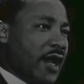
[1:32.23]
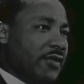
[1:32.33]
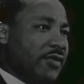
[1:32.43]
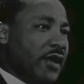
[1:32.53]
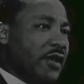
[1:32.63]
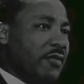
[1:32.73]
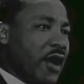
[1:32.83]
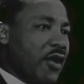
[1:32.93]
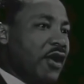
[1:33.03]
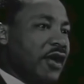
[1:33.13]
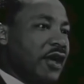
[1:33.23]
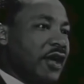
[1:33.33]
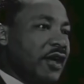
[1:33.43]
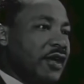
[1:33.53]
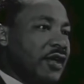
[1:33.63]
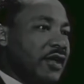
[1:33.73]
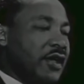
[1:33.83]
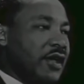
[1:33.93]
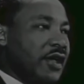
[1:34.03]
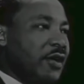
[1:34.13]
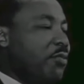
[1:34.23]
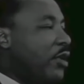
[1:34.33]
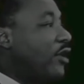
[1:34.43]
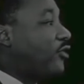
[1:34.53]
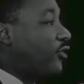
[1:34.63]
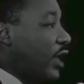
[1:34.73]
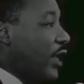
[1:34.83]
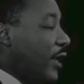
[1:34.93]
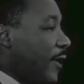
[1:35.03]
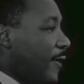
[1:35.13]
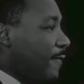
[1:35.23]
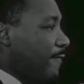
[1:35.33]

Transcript: I think America must see